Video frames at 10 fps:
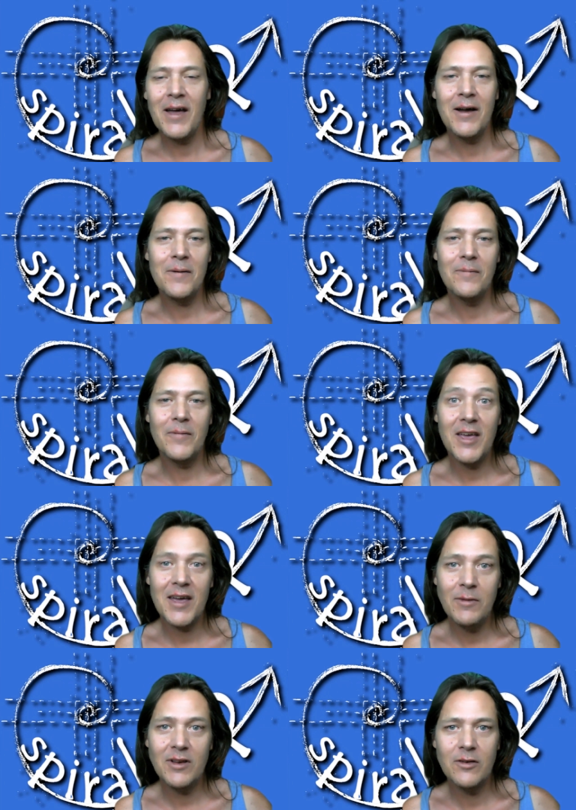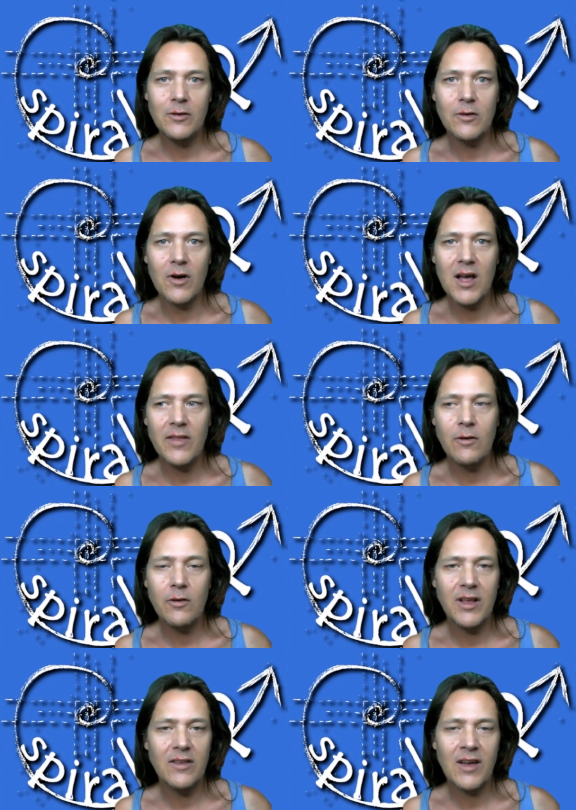Um, they're coming too, right? They're
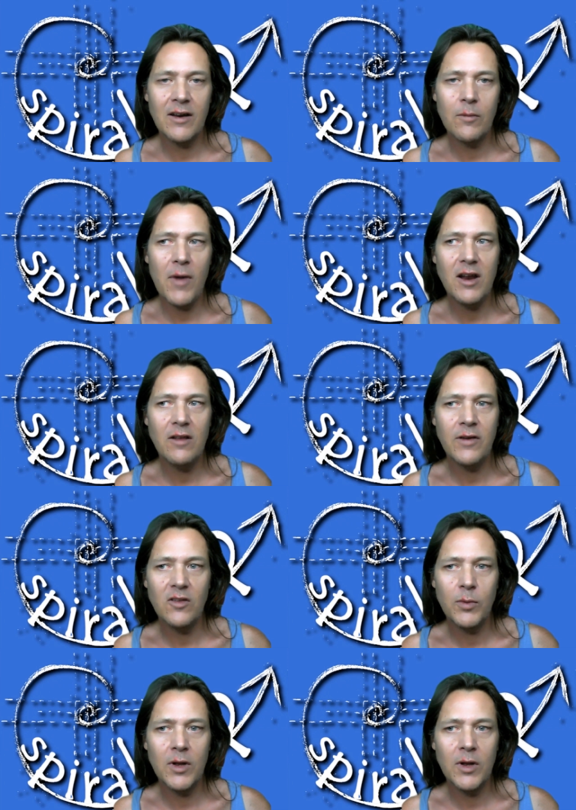already starting to manifest.